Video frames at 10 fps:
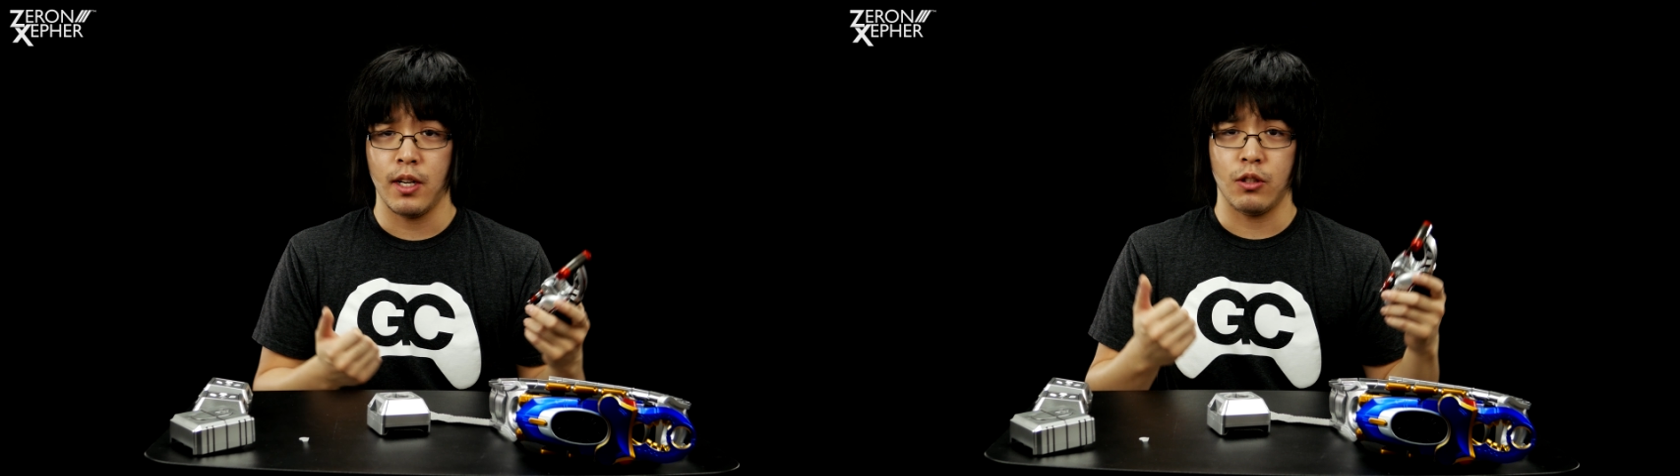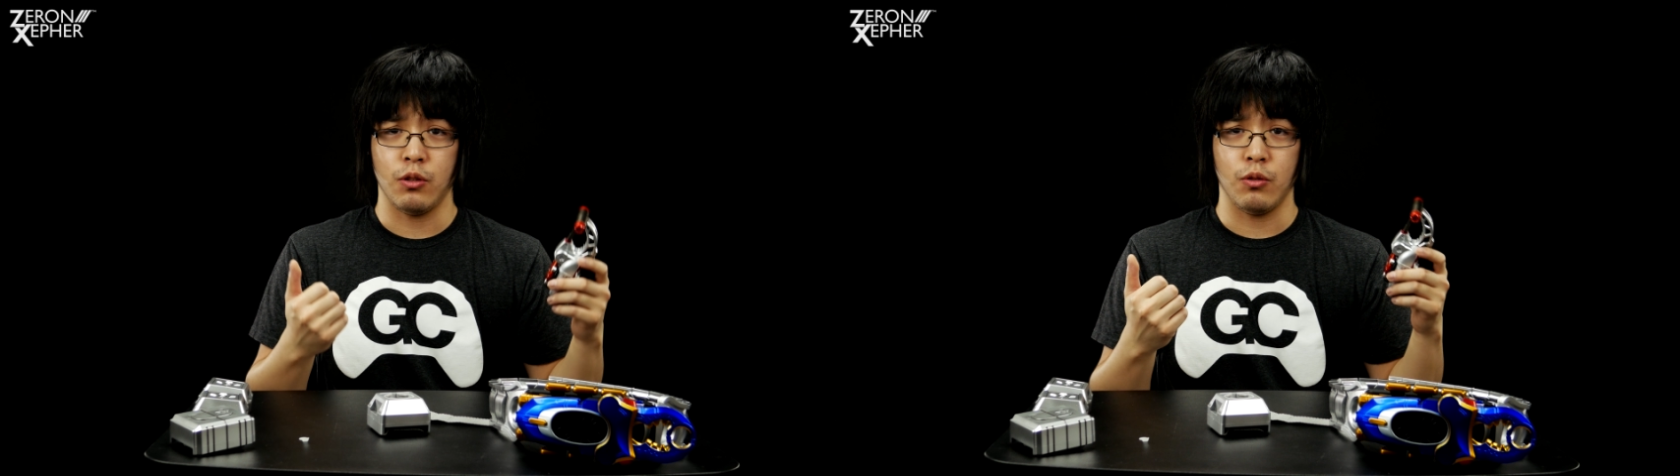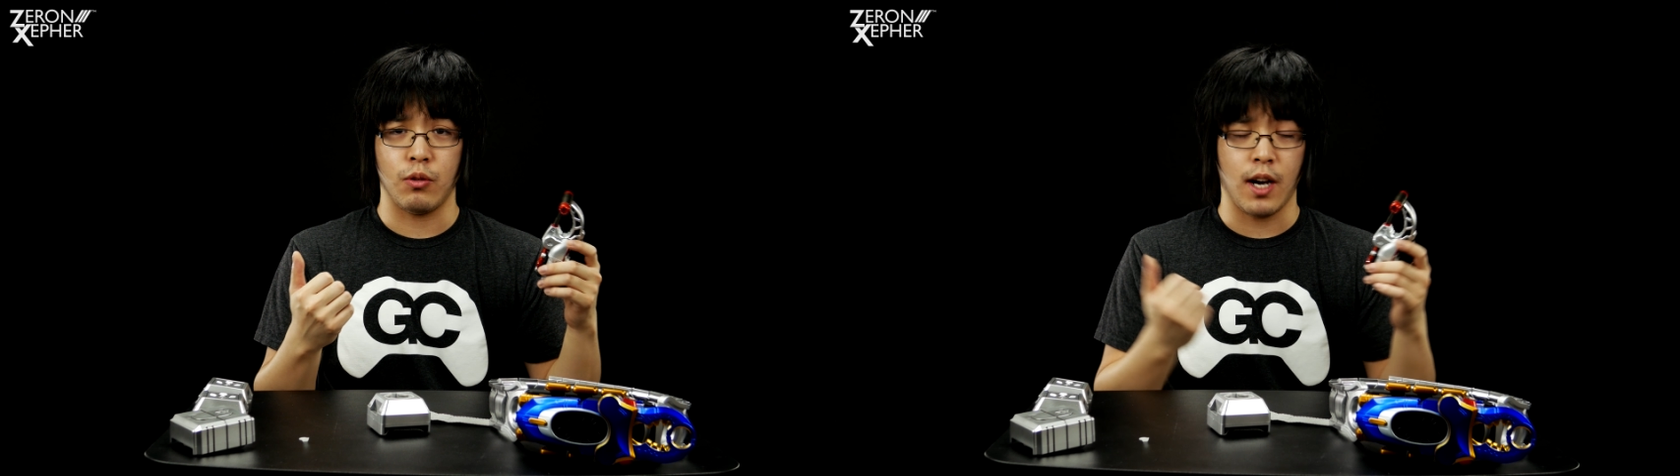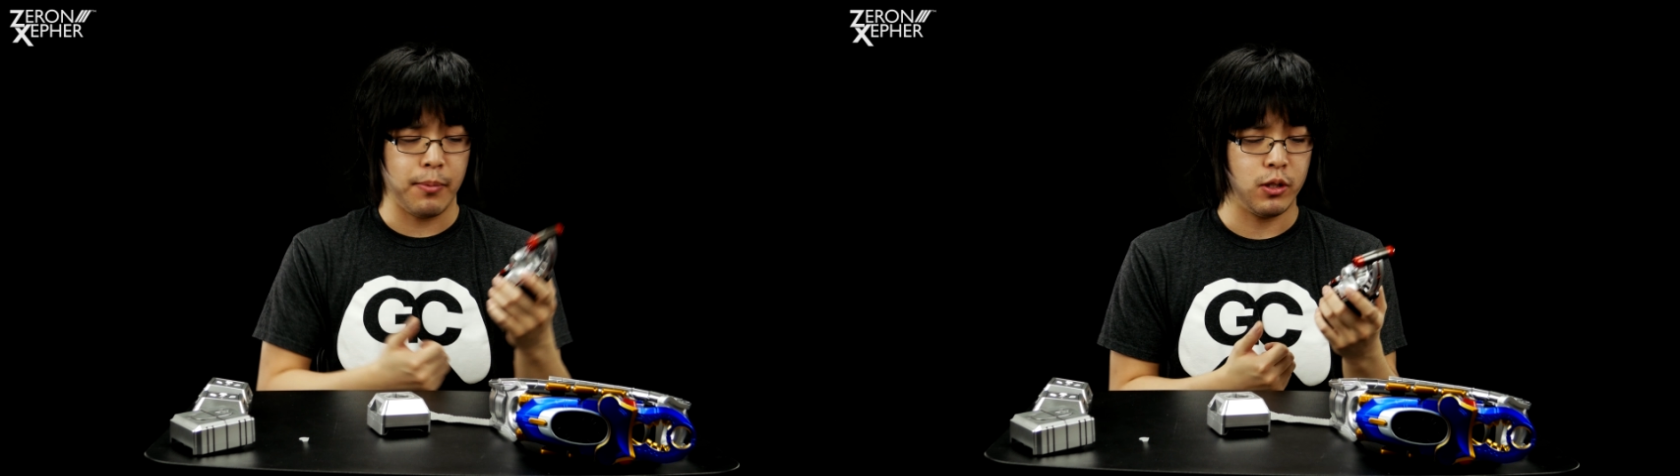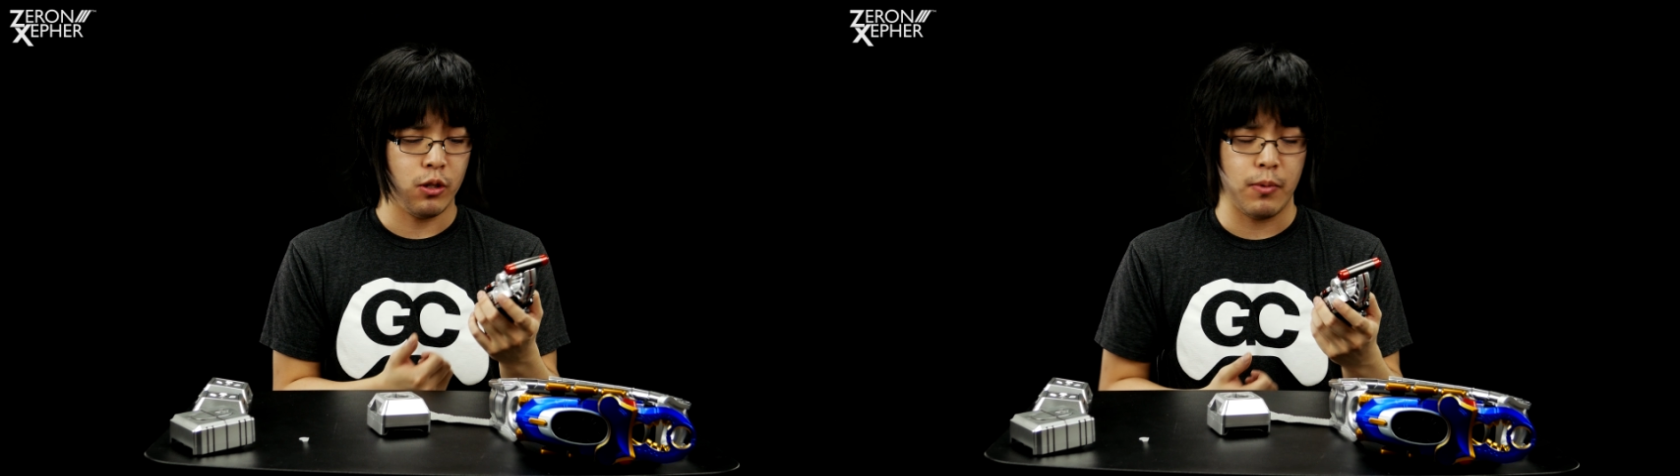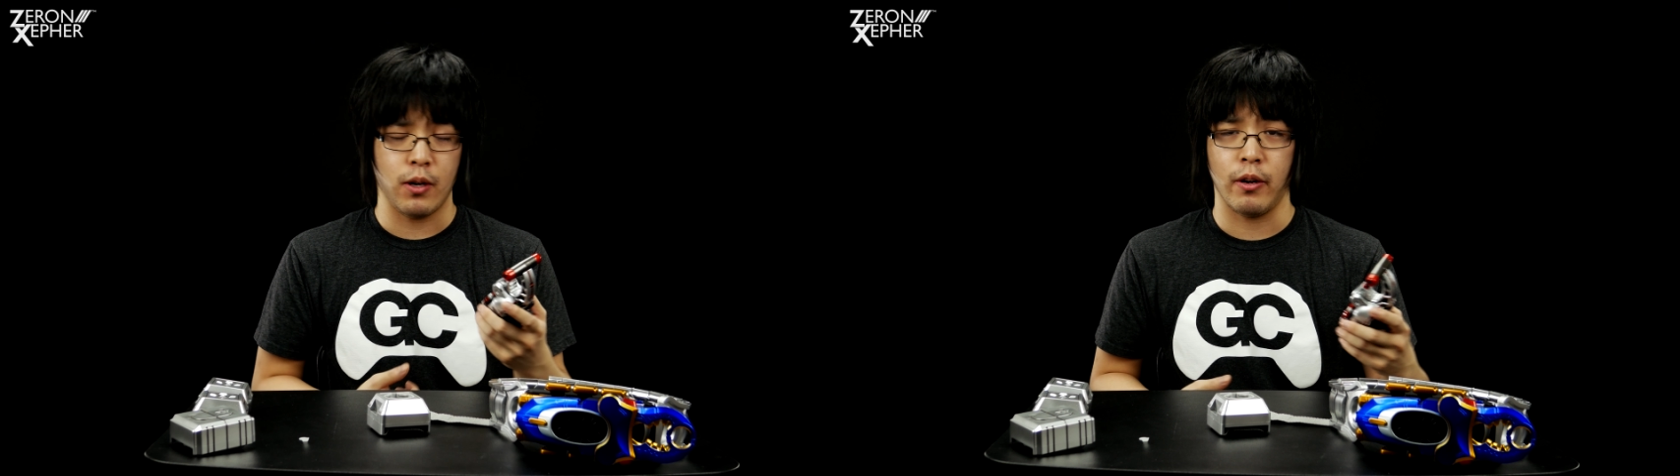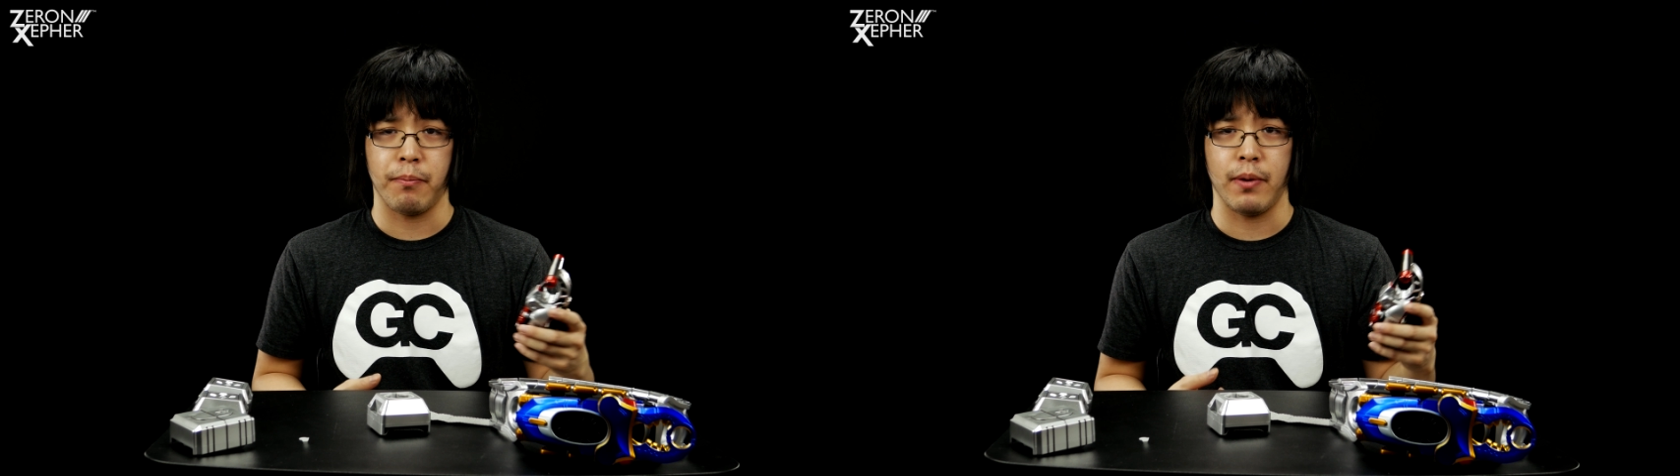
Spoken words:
to Kabuto mode,